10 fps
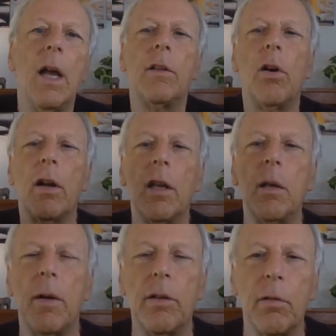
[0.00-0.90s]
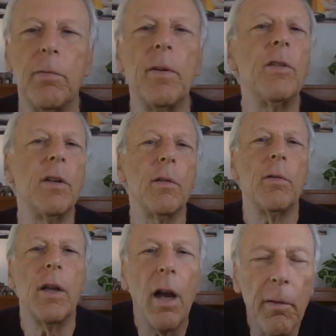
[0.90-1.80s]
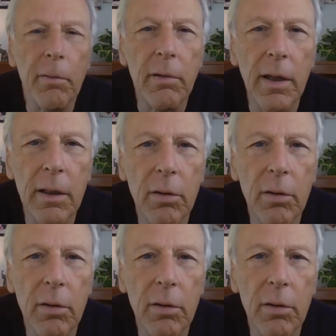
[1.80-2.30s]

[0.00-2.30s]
Talking about your vision of recovery,